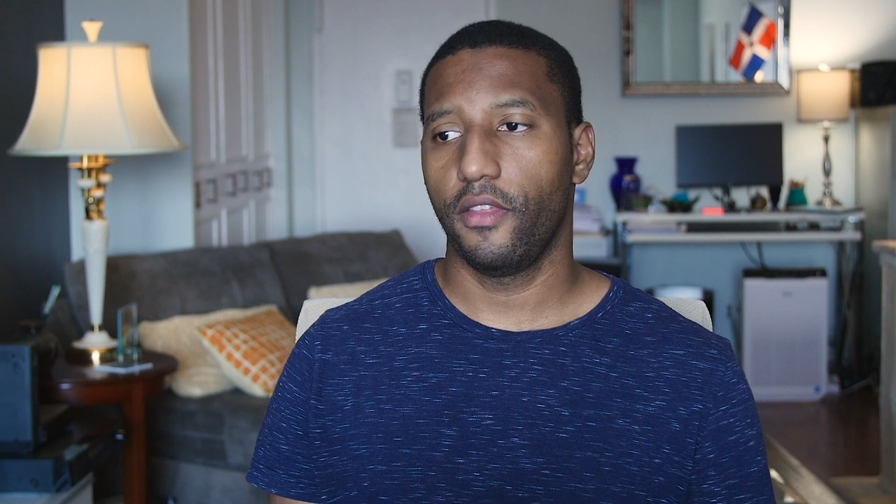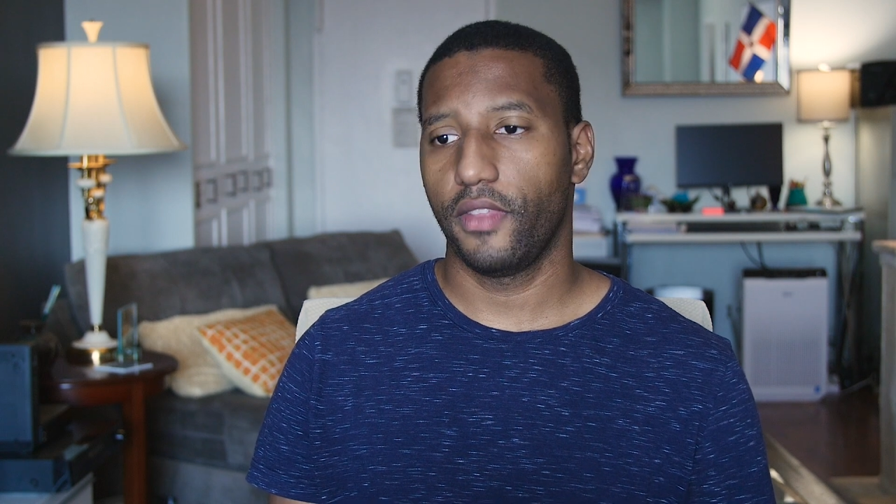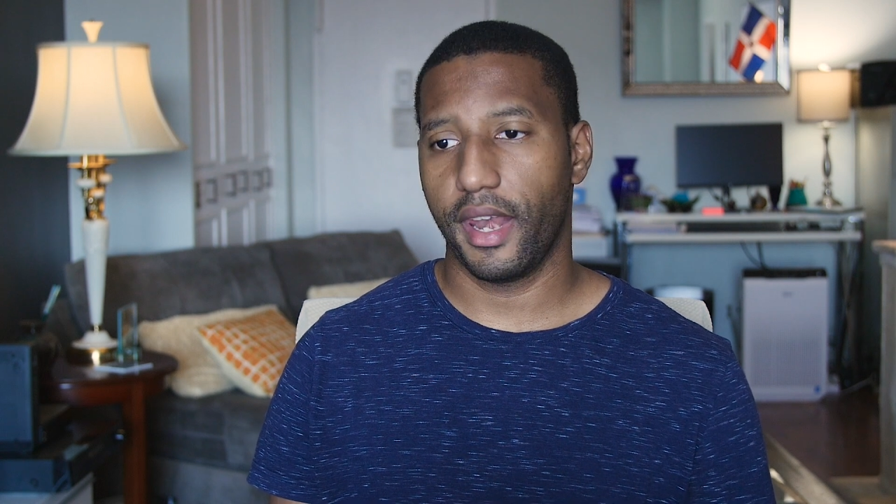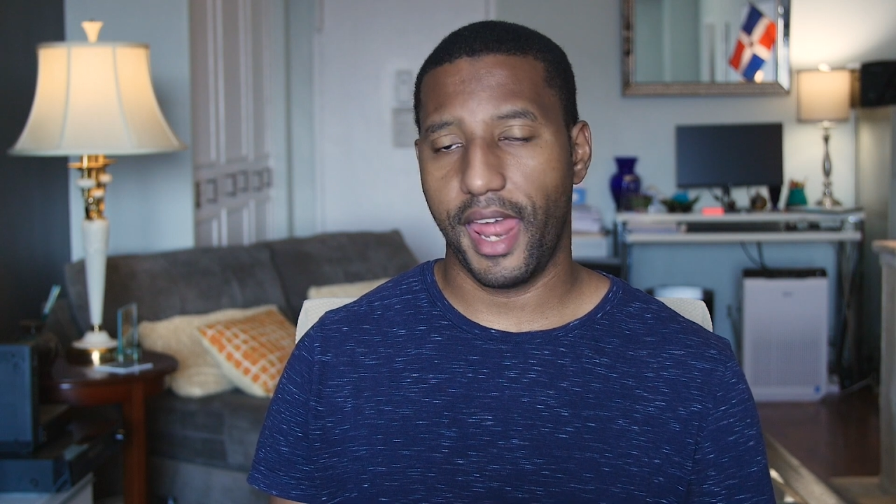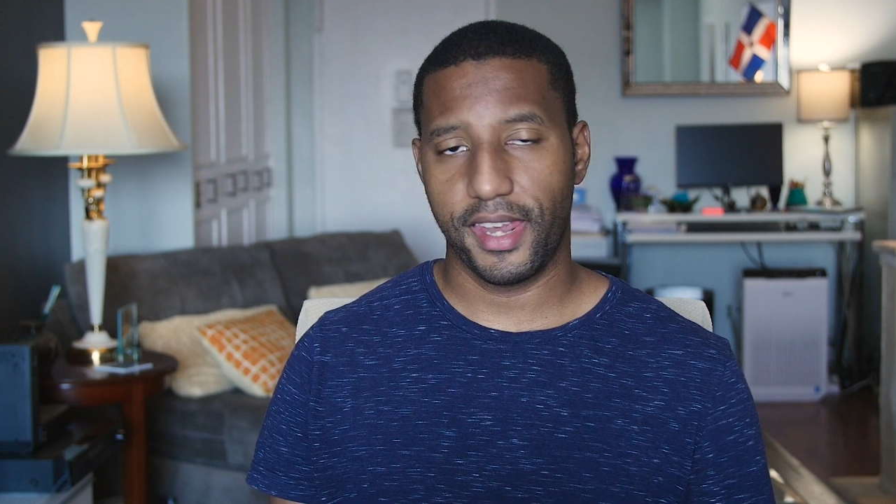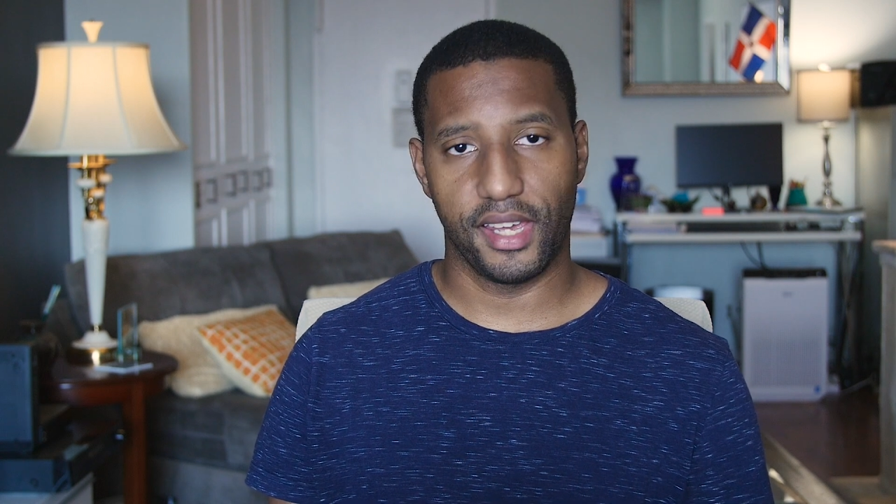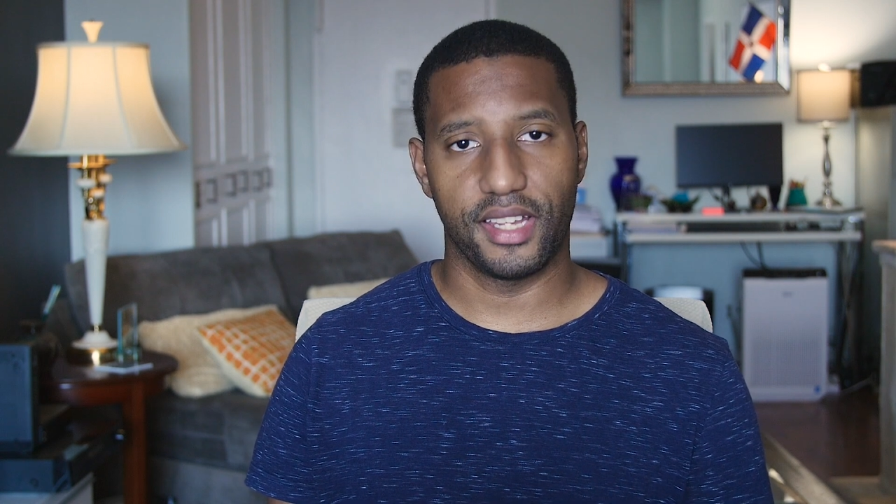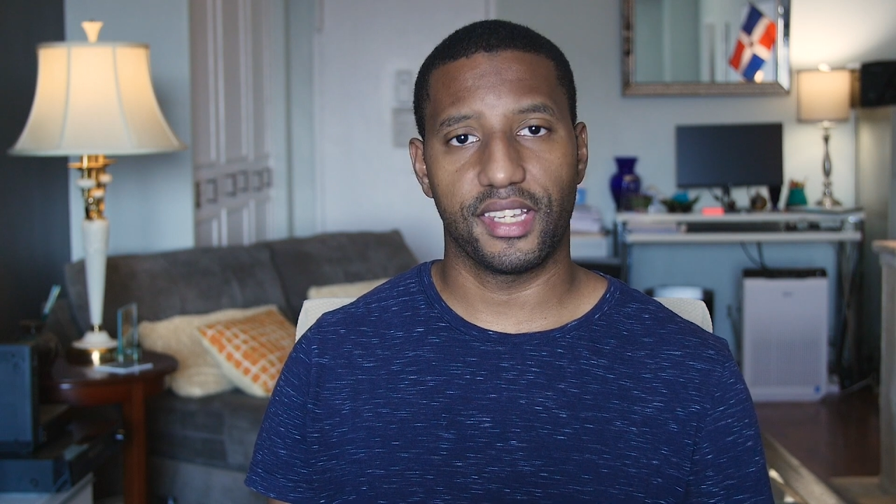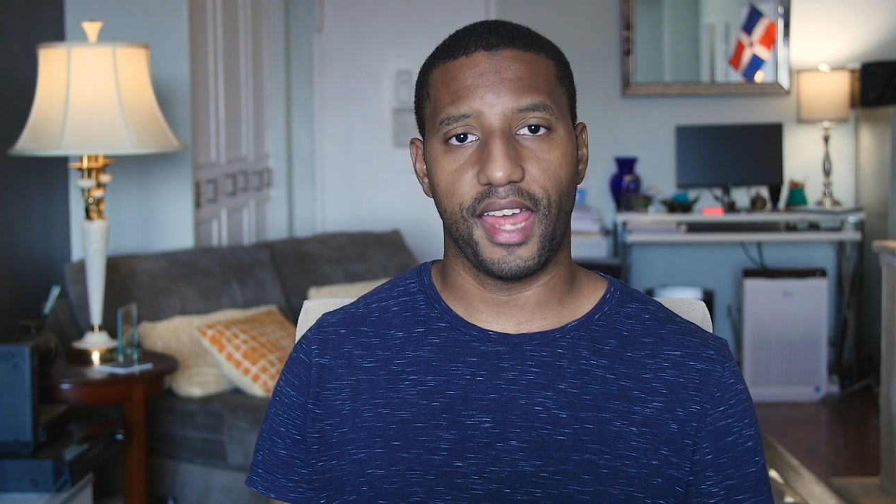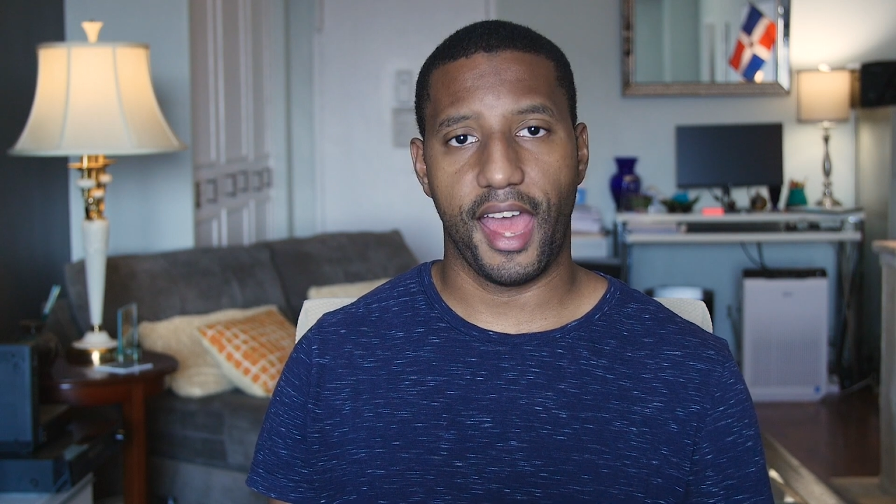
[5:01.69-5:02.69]
that
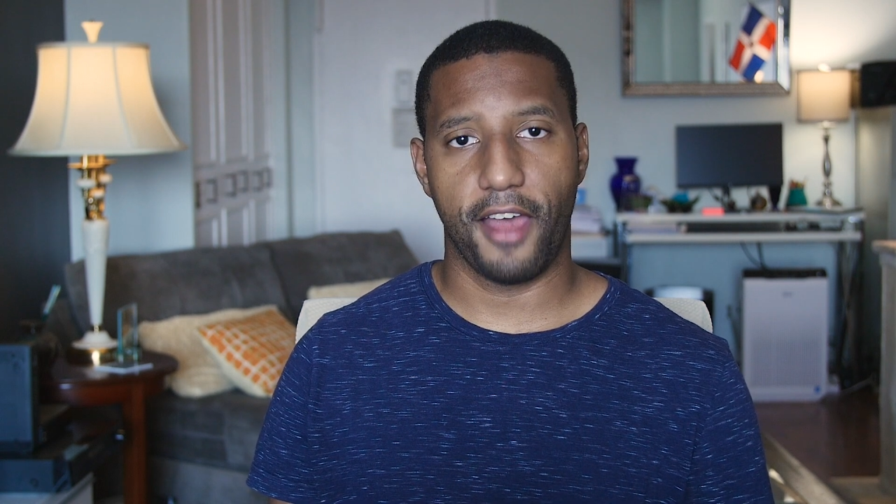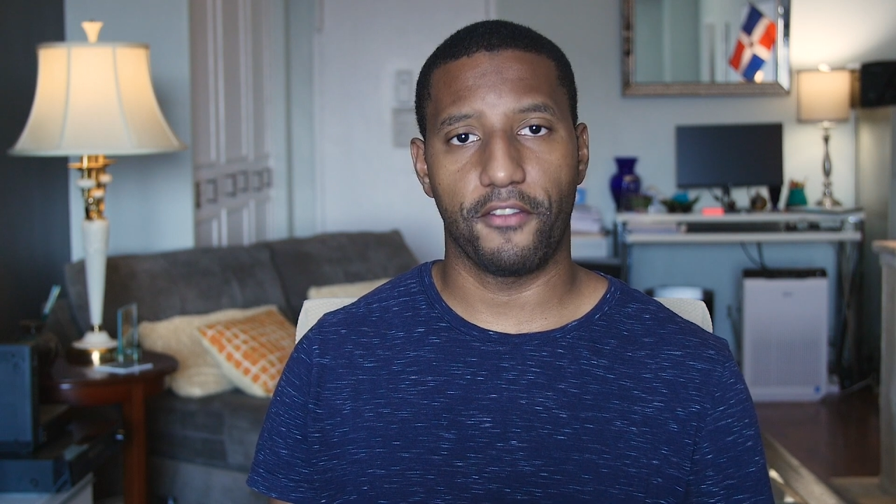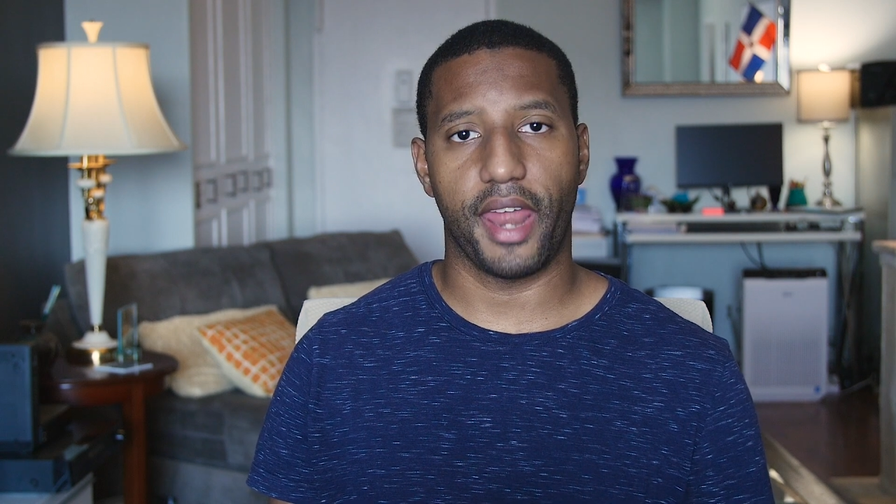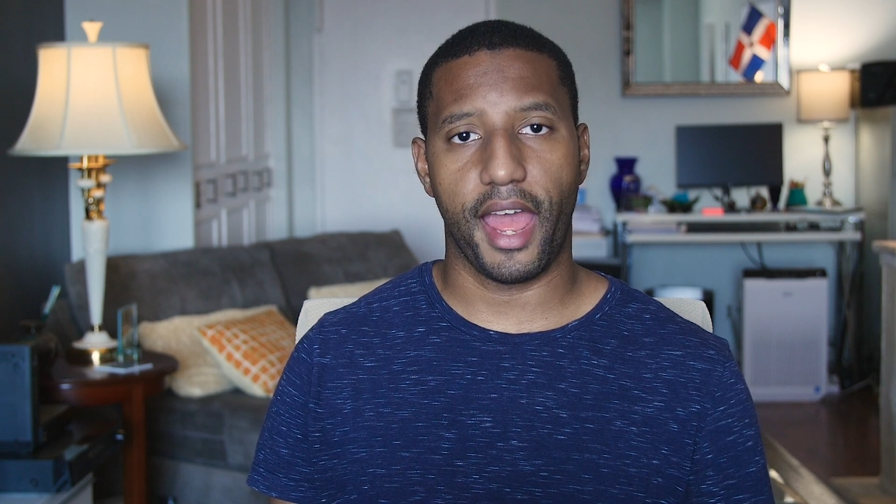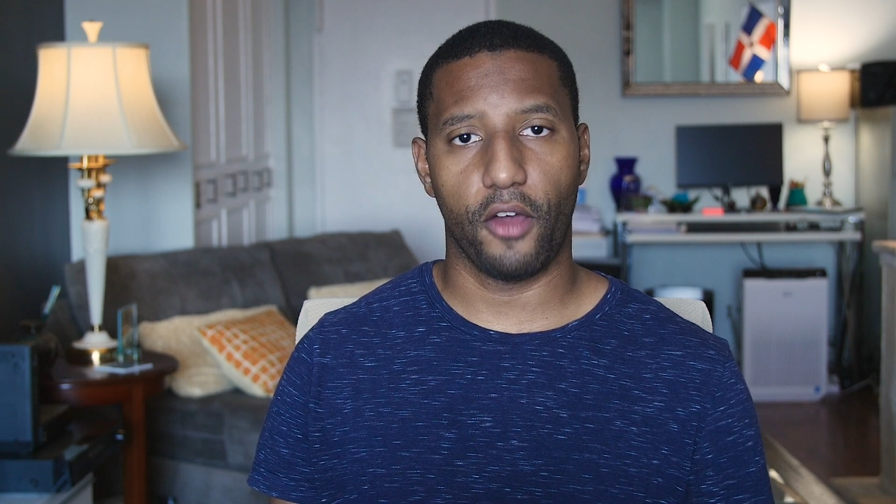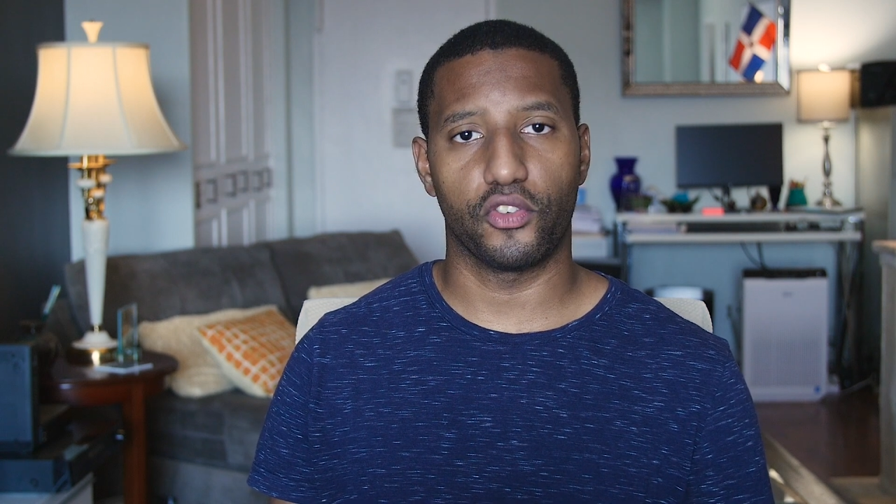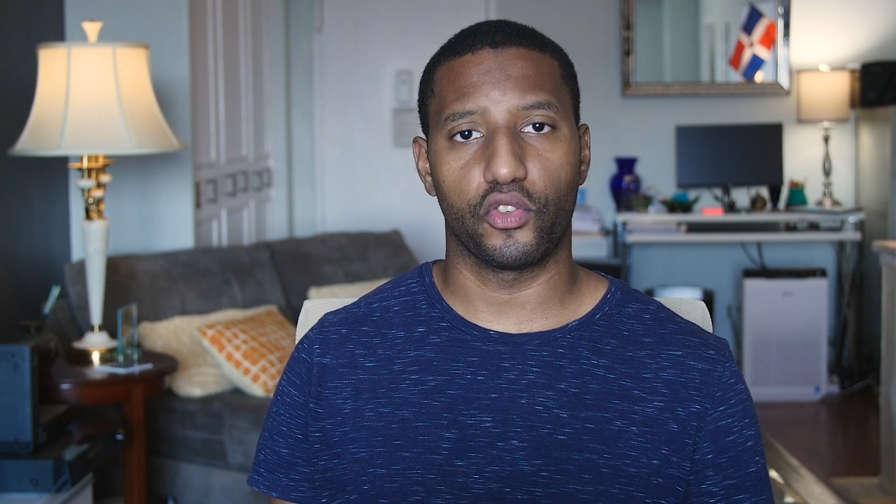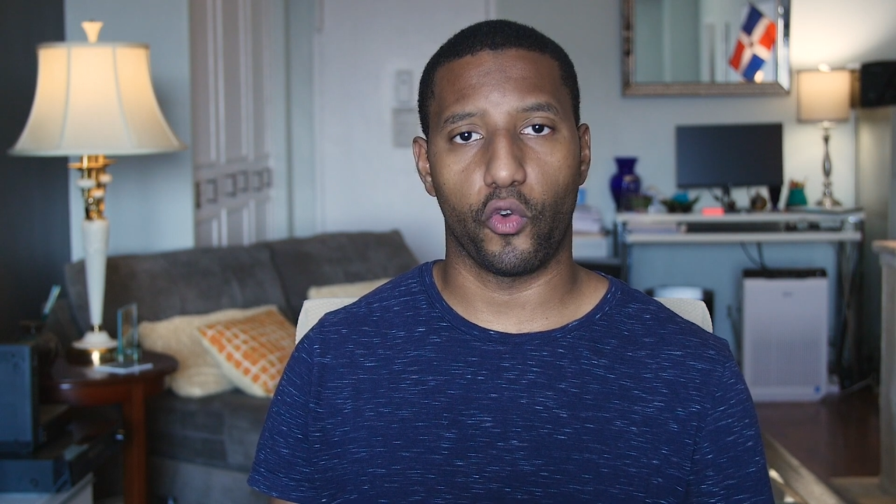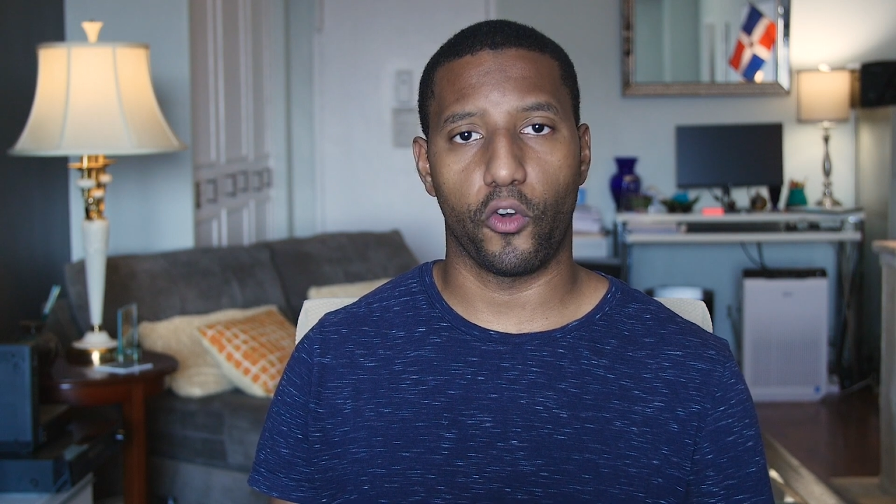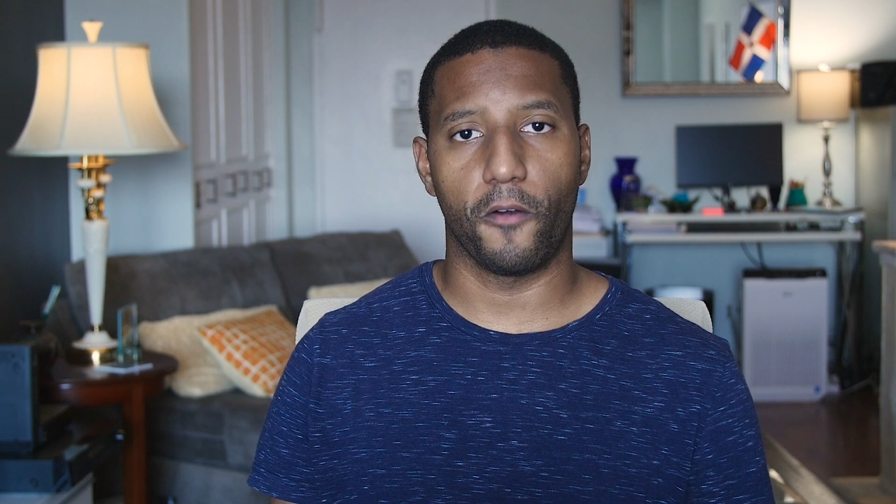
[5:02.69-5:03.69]
does have an
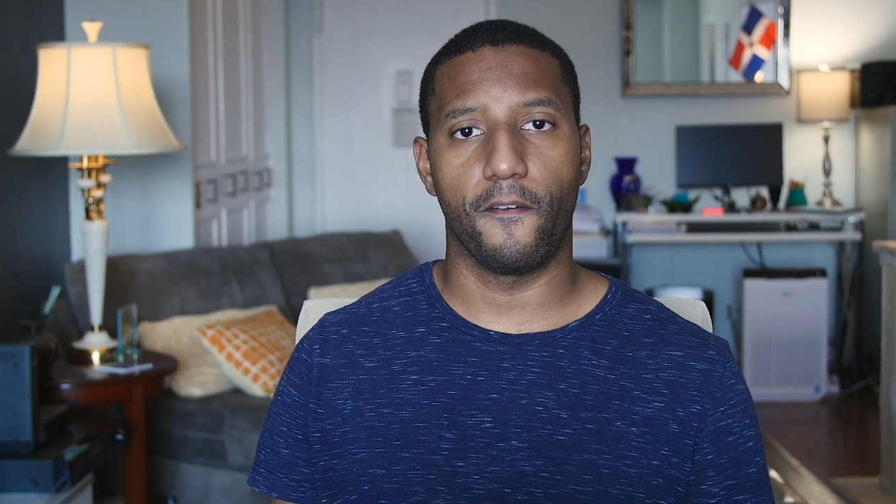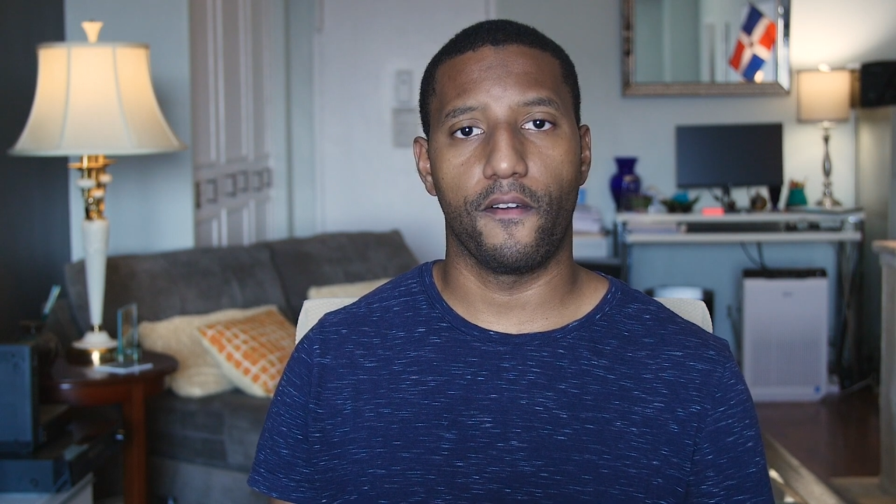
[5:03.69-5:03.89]
outdoor